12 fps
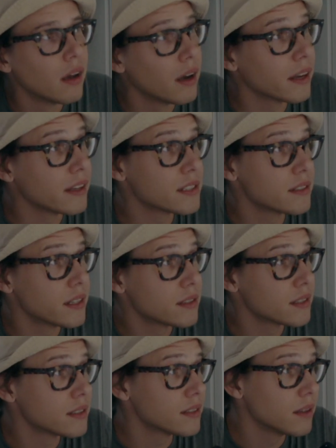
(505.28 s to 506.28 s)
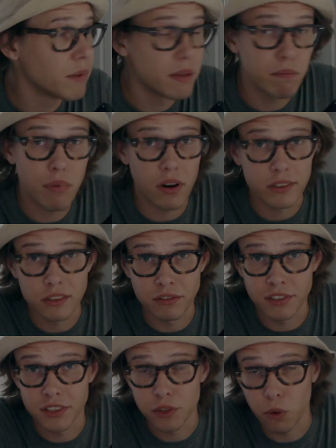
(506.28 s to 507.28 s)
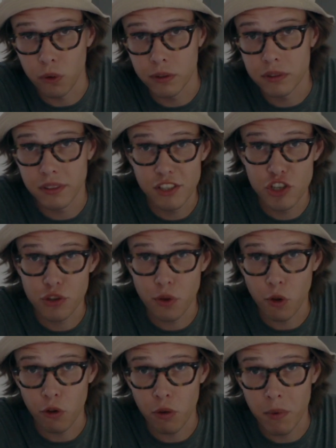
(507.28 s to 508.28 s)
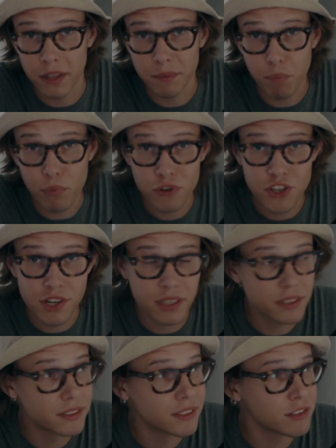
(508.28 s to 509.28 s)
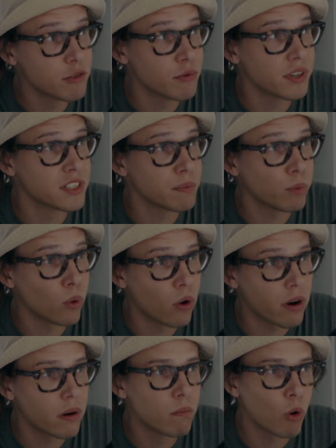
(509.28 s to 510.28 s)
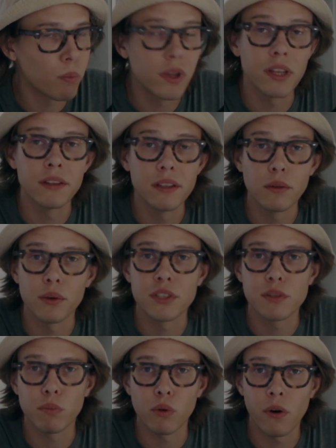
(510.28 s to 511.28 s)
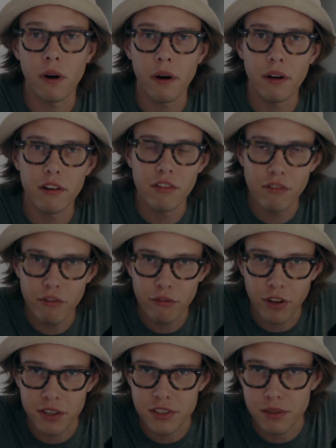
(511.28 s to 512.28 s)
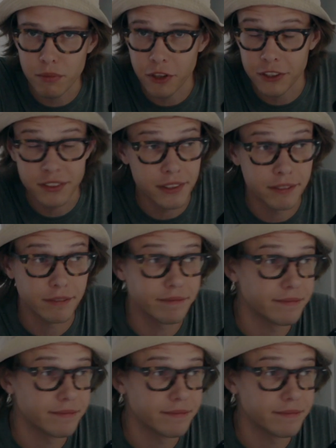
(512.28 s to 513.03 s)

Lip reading: I guess that's the main part of this whole digital nomad project, is to explore mobility, to explore flexibility.